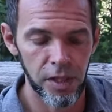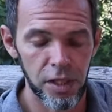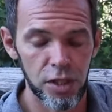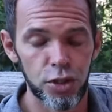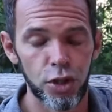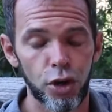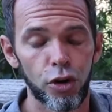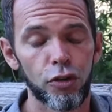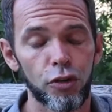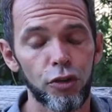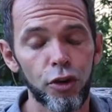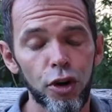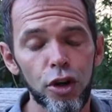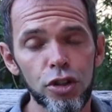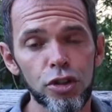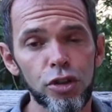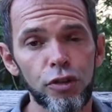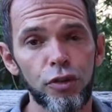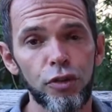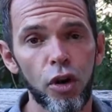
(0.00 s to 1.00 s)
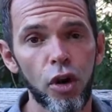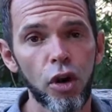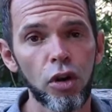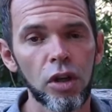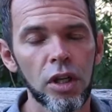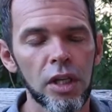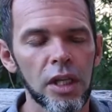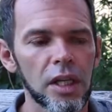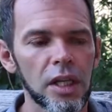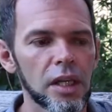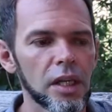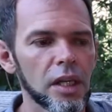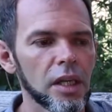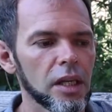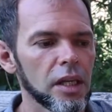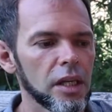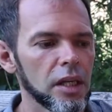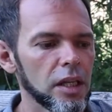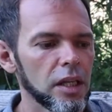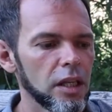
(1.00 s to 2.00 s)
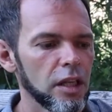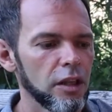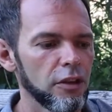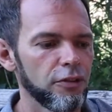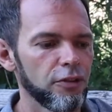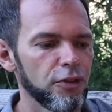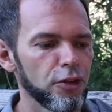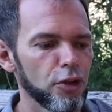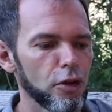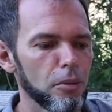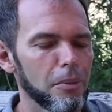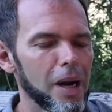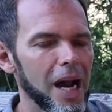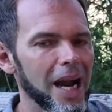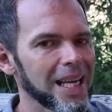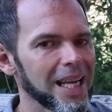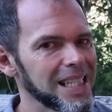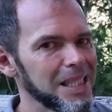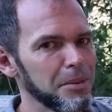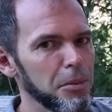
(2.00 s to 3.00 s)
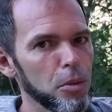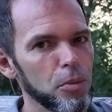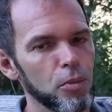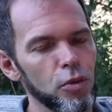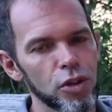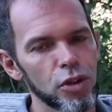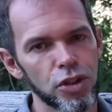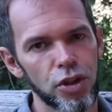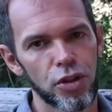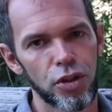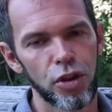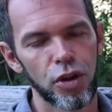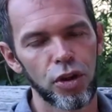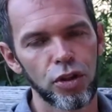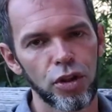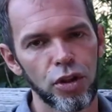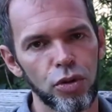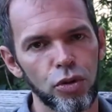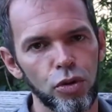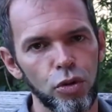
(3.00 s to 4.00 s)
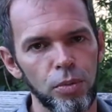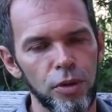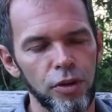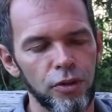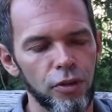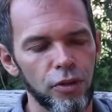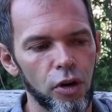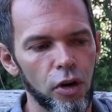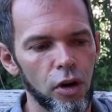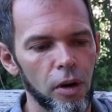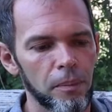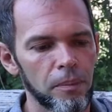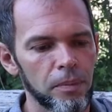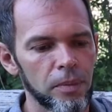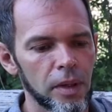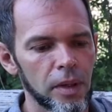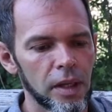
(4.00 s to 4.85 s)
So first of all, if your maximum was 32 before,